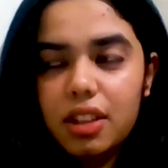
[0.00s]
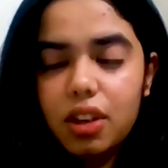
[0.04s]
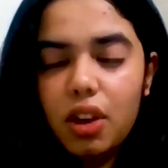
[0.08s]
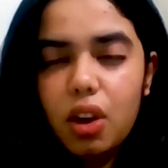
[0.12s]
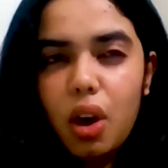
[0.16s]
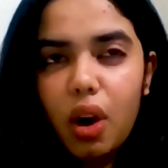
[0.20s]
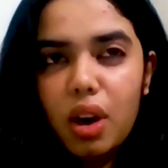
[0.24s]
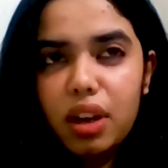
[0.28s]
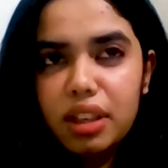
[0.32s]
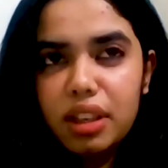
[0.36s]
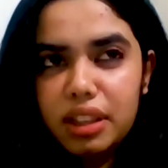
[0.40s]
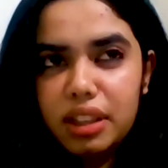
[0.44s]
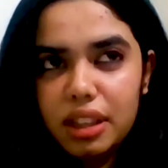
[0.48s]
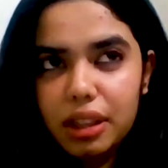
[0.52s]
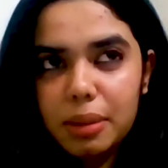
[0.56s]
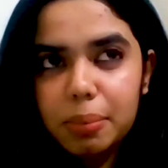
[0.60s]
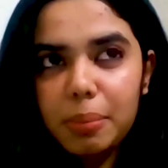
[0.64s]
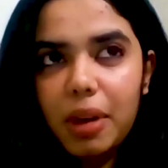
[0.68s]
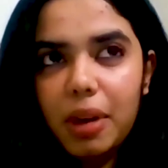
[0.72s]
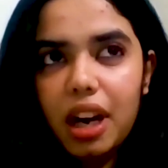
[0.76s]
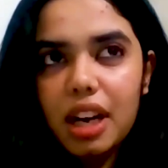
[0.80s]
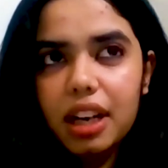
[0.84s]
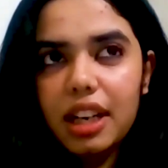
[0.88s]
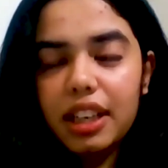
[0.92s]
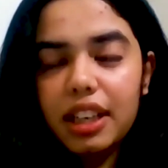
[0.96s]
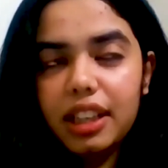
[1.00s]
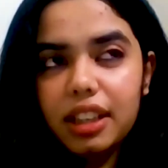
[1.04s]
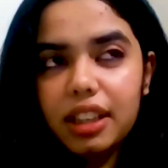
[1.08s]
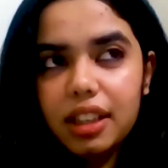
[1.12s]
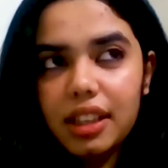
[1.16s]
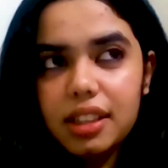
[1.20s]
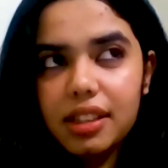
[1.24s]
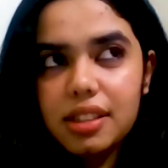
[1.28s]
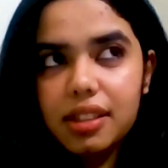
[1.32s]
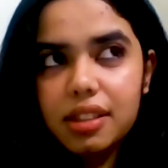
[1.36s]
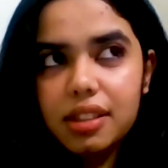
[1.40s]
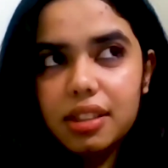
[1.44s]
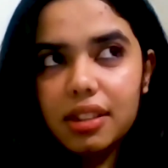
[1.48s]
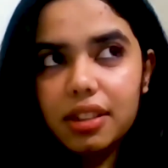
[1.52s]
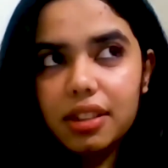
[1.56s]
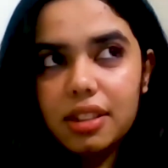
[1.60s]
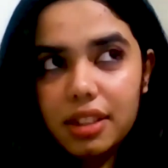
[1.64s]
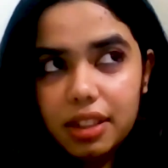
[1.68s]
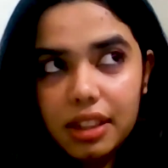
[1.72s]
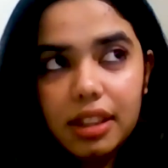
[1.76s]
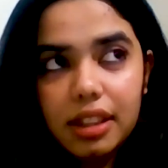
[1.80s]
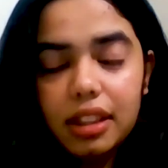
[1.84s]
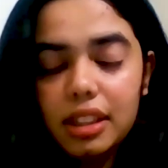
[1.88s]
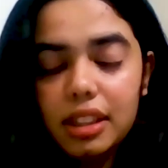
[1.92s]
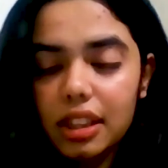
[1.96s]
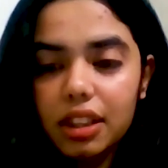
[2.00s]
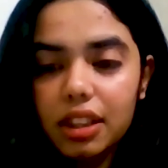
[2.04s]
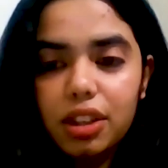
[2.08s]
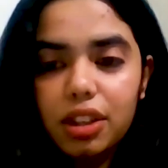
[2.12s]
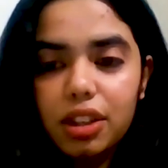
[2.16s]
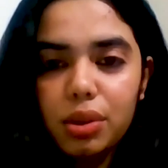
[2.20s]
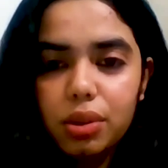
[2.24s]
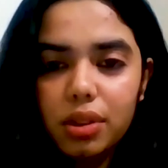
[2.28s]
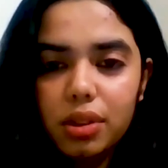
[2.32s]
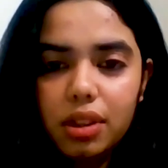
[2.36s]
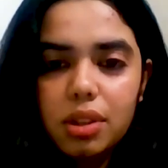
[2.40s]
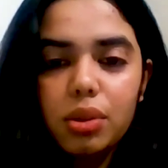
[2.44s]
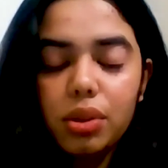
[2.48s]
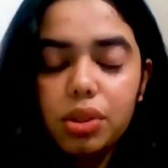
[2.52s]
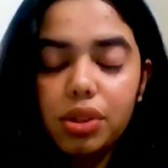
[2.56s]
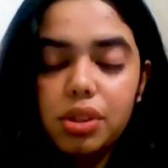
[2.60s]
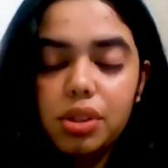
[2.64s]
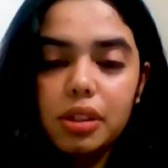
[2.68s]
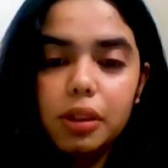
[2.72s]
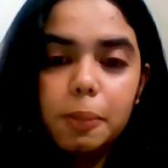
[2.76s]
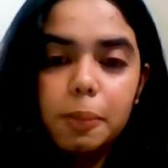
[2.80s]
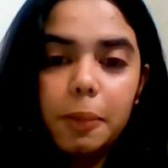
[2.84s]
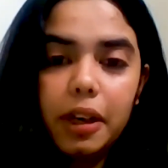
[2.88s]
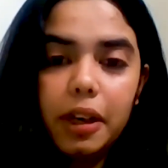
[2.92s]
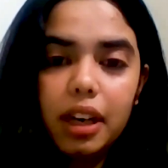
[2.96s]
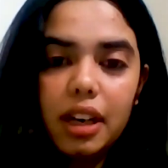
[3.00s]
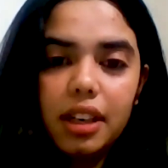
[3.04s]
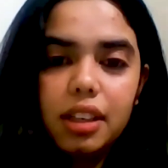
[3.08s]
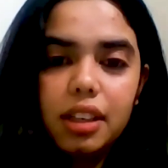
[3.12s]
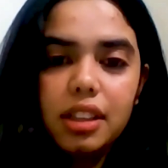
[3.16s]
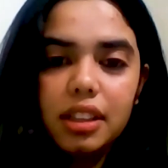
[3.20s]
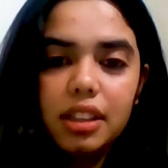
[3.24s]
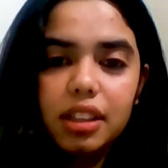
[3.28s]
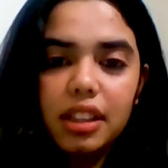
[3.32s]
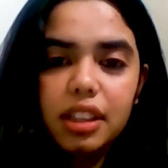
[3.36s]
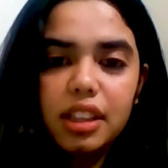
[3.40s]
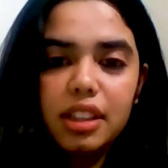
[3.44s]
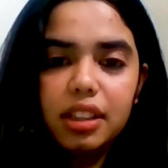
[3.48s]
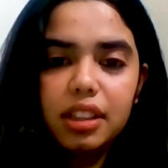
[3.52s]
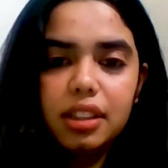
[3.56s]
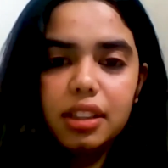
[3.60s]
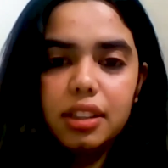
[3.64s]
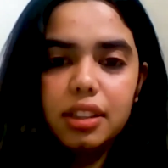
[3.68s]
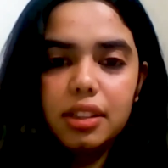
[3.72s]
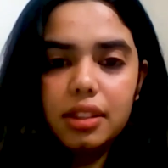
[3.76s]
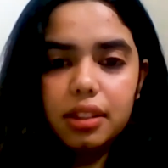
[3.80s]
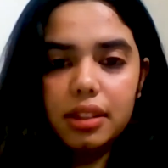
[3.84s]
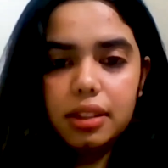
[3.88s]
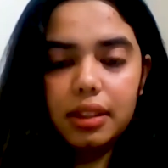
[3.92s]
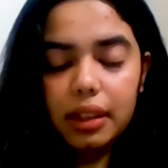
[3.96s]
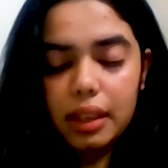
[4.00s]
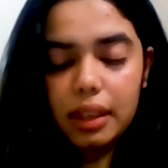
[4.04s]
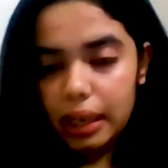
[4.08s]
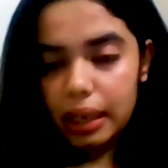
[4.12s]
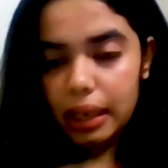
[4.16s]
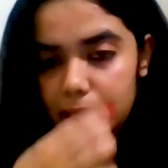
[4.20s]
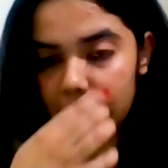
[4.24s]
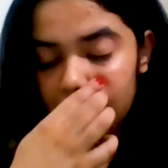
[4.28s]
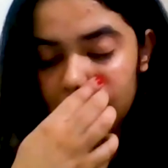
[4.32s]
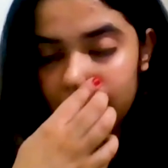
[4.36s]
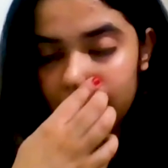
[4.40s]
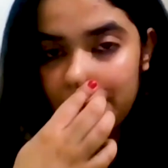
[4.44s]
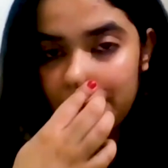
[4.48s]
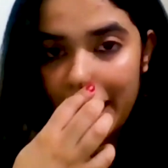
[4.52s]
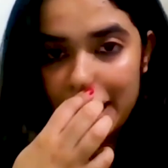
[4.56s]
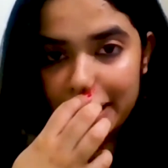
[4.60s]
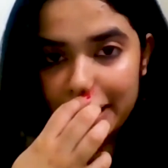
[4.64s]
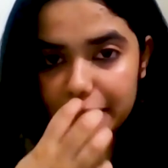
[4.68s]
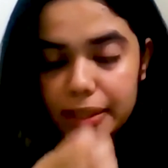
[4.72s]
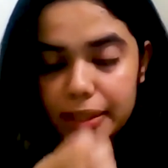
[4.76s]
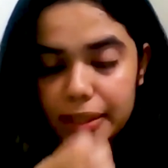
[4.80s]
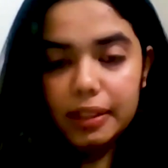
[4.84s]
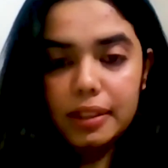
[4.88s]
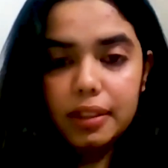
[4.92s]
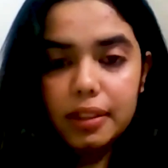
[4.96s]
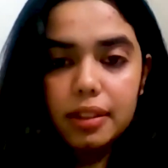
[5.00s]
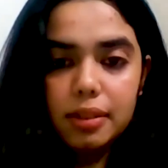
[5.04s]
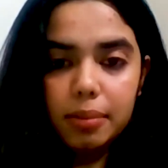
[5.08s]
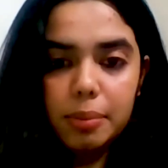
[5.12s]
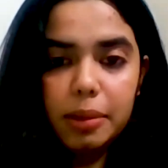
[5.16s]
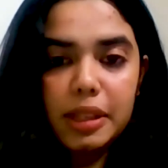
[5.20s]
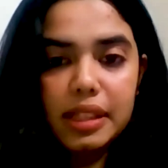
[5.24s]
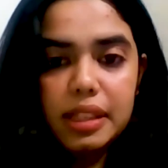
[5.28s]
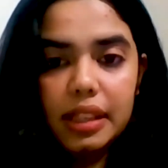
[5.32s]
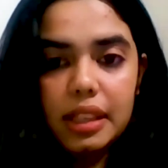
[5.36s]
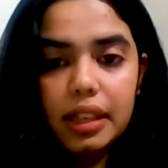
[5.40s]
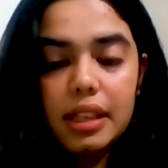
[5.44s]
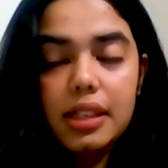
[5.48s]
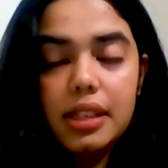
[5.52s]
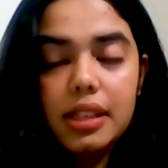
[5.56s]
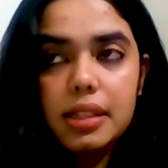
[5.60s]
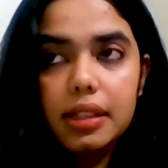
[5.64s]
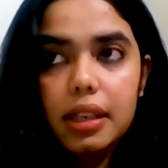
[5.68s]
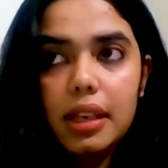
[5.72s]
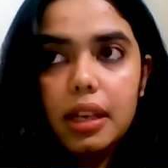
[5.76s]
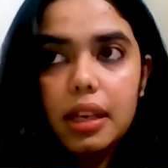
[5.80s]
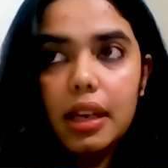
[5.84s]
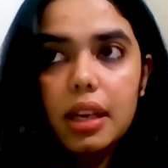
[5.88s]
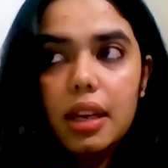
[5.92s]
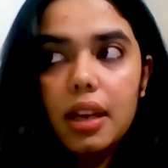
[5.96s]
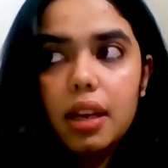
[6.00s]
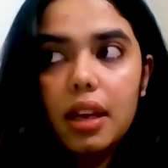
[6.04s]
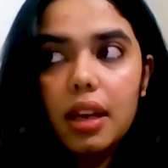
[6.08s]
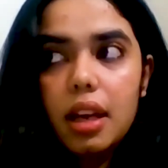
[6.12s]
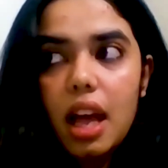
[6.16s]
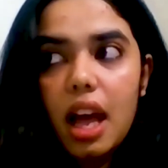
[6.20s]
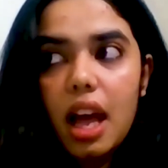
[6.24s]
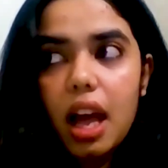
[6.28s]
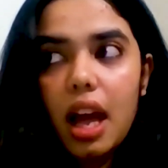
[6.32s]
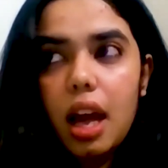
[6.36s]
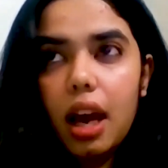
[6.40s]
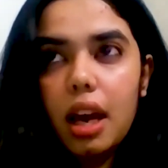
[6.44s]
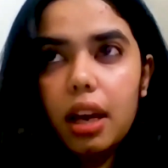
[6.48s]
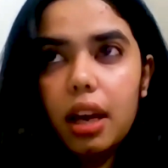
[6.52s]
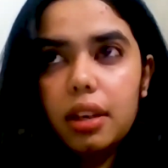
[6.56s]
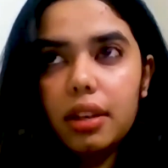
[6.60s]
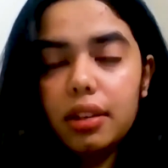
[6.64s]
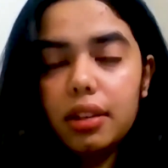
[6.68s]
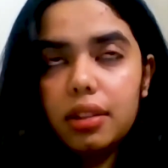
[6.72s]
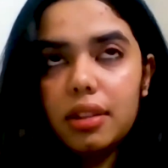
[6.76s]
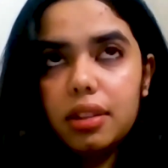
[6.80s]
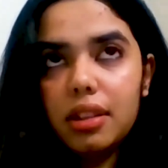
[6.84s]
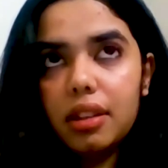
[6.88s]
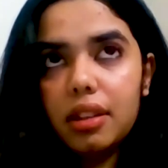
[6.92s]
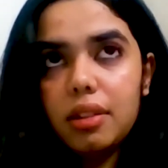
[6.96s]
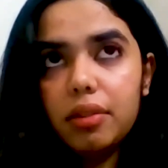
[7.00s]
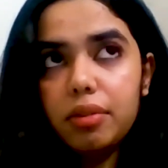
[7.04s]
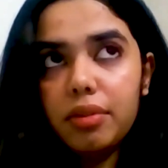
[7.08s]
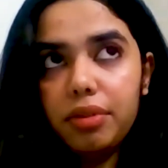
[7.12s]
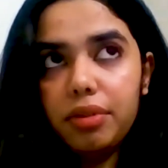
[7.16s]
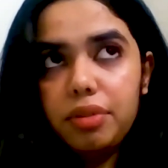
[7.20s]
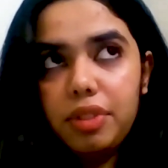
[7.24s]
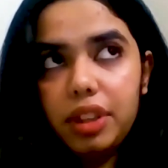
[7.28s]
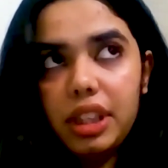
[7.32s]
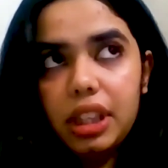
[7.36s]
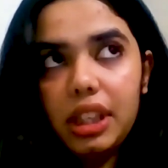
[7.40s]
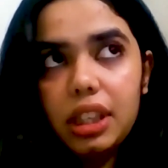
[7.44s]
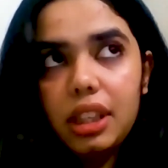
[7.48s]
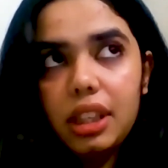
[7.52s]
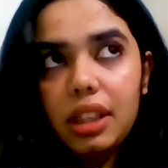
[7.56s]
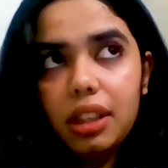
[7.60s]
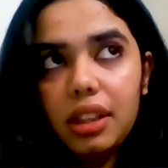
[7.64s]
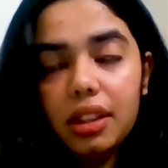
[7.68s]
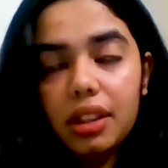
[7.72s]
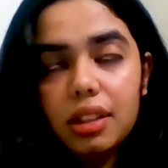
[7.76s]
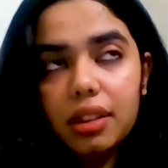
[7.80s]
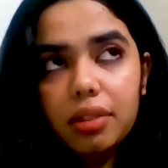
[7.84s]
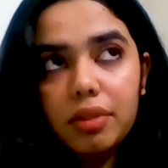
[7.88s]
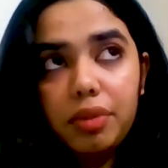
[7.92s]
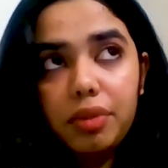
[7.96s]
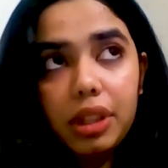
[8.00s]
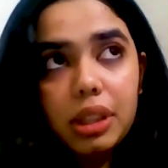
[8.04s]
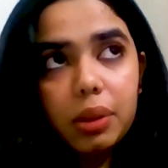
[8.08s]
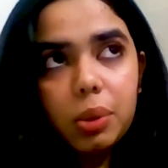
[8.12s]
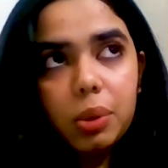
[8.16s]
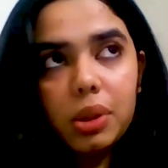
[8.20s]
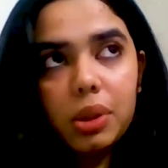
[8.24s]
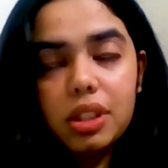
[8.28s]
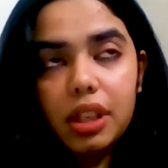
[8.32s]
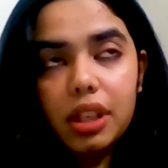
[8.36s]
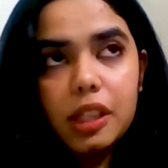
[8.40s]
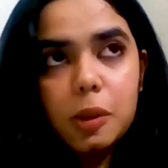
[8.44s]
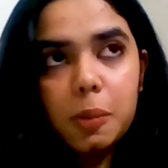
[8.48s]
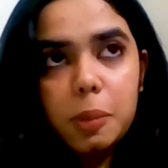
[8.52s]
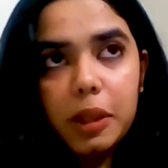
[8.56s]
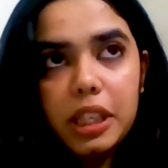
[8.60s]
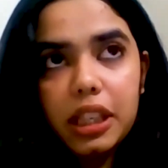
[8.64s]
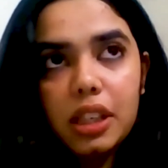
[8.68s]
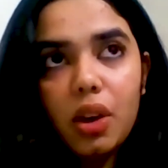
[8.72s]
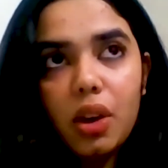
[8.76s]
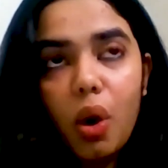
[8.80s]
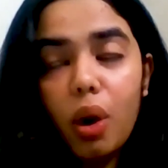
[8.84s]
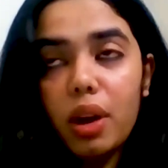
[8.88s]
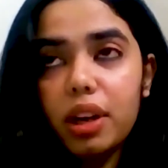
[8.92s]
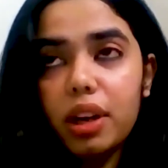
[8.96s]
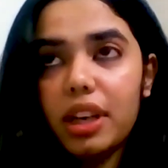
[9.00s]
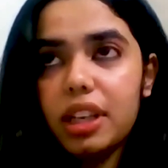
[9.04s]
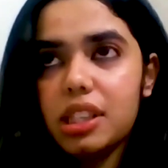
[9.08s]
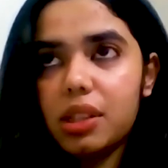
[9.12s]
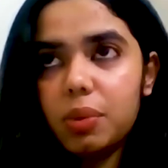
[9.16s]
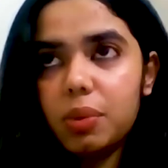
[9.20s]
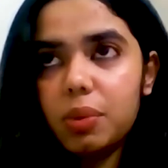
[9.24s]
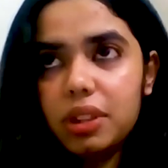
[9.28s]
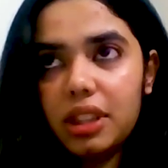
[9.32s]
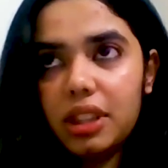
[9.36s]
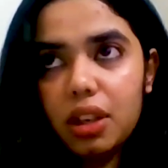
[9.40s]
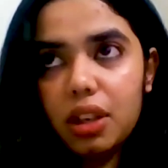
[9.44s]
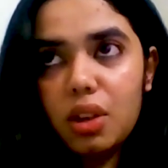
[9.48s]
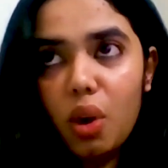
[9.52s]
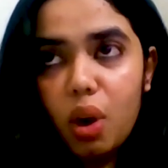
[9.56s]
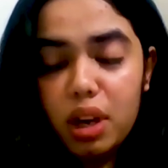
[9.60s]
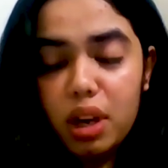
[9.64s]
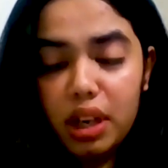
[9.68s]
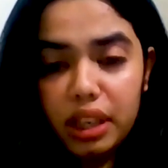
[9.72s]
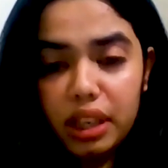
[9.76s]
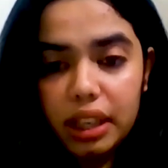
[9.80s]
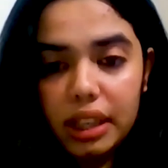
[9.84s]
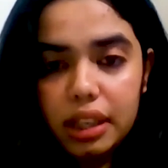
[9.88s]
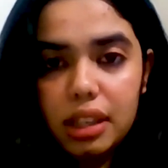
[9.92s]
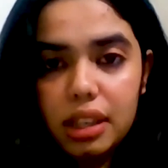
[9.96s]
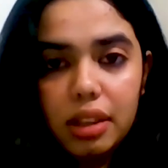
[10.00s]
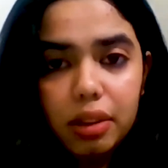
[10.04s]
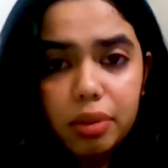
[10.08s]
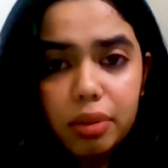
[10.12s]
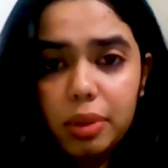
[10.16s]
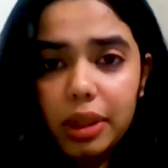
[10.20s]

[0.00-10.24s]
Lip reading: Content marketing is really a crucial part in any fashion business, and we were just being honest with our content.